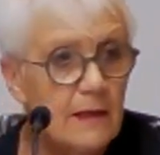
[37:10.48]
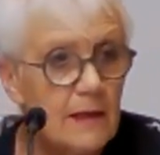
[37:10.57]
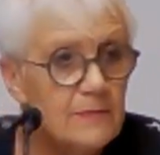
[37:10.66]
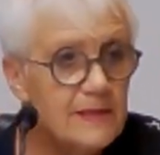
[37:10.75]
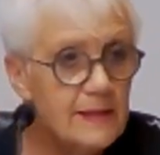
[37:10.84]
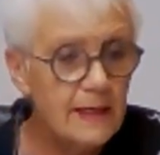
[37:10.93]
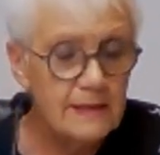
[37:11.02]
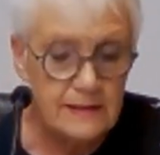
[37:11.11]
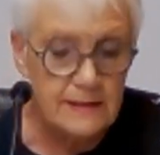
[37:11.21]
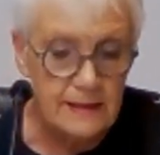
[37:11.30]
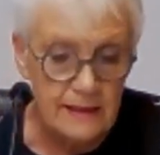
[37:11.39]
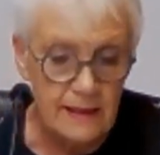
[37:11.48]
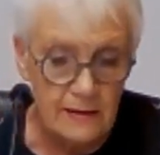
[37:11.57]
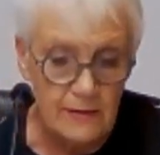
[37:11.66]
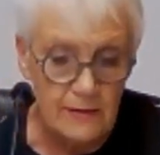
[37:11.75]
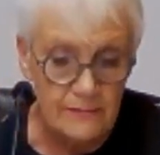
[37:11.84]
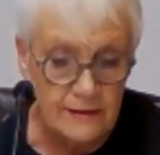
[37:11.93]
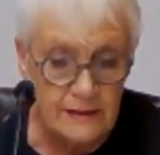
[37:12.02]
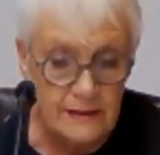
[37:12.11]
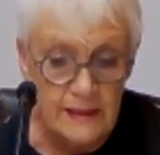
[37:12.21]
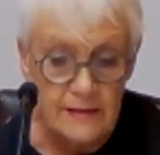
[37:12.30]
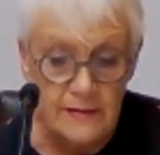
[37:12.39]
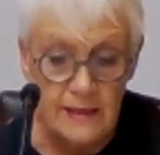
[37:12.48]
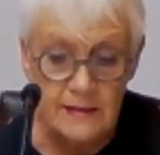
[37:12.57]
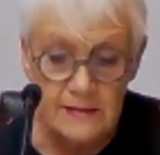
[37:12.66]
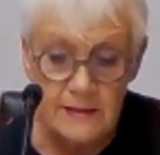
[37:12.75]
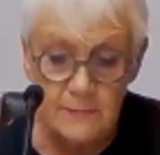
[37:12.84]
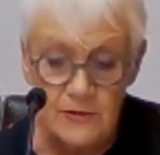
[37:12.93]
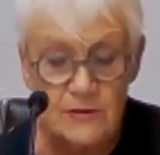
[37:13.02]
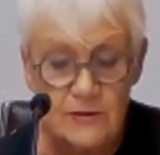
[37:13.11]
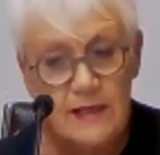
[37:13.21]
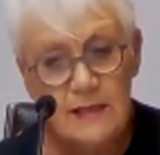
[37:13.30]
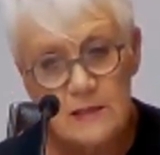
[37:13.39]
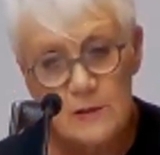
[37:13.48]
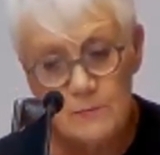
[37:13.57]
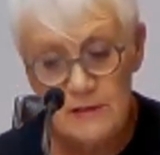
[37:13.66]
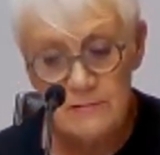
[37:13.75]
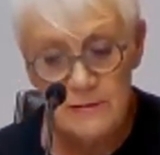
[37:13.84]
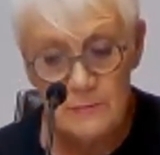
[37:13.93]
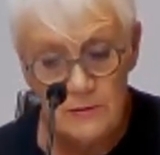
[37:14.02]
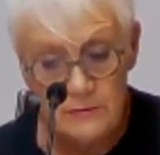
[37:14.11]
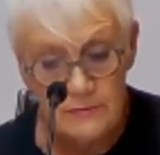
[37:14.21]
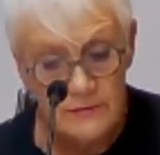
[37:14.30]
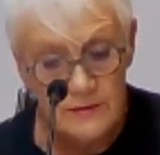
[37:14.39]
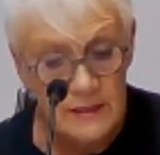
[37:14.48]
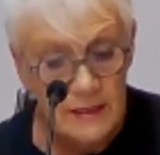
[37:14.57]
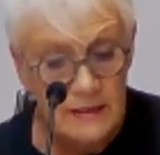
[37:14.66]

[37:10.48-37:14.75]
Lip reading: Come Saturday, however, the exhibition had to be removed